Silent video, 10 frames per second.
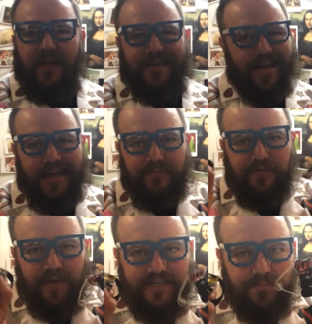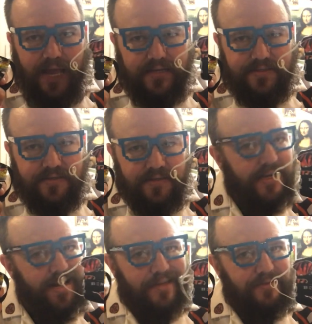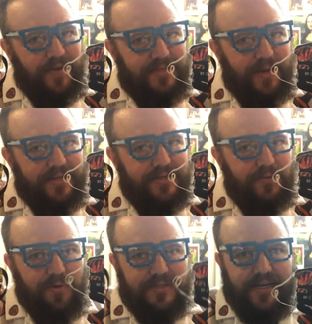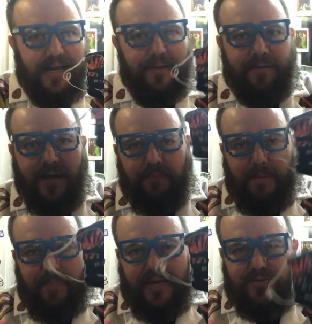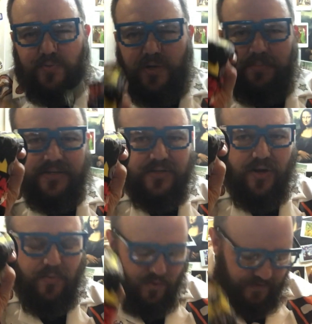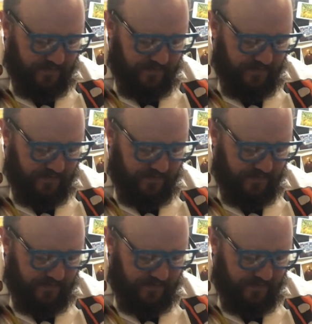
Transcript: got to have the face masks. Got to have the face masks in quarantine. I got my Bengals one and my Star Wars